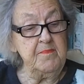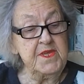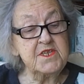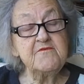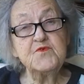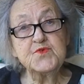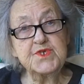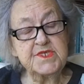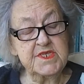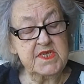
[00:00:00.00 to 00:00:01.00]
Pitiful
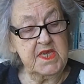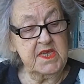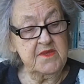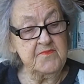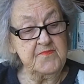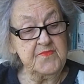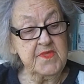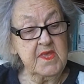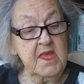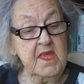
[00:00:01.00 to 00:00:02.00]
to see.
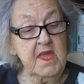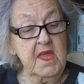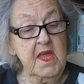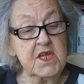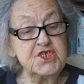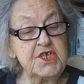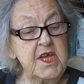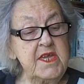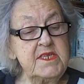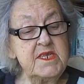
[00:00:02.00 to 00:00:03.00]
She
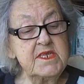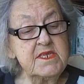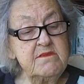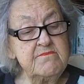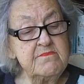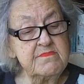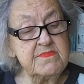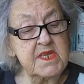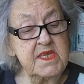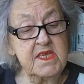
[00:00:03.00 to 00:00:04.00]
hated
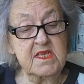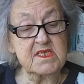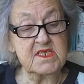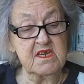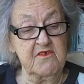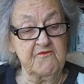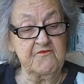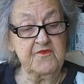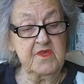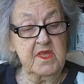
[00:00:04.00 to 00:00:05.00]
taking
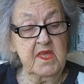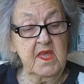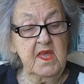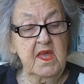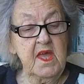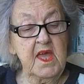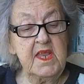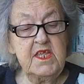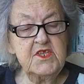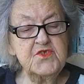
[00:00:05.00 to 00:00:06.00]
stuff.
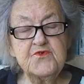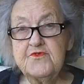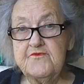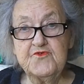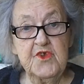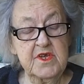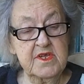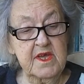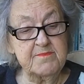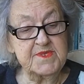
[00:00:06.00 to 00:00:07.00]
Any sort of
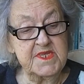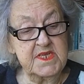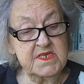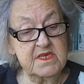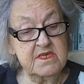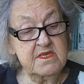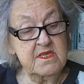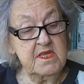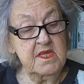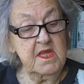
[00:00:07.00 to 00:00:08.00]
drug upset her.
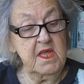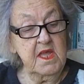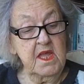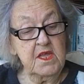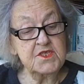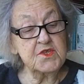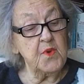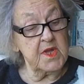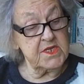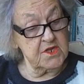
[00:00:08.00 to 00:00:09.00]

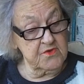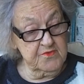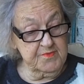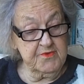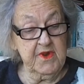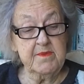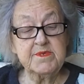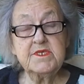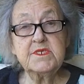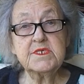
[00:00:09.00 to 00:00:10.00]
So I told
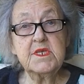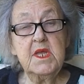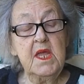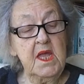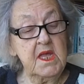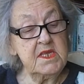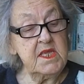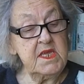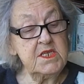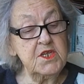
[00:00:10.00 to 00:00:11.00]
Barabbas, and
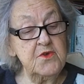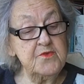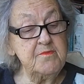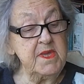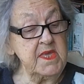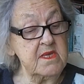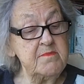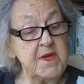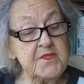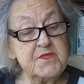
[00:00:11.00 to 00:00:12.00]
he told me
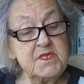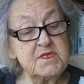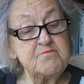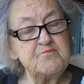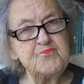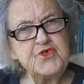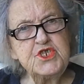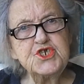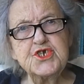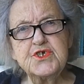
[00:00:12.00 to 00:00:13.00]
about this
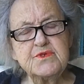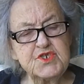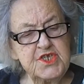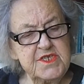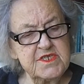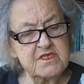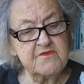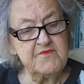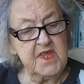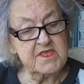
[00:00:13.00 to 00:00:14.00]
preacher, Jesus
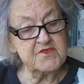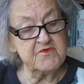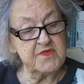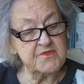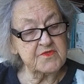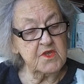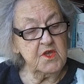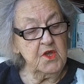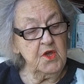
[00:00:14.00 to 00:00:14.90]
of Nazareth,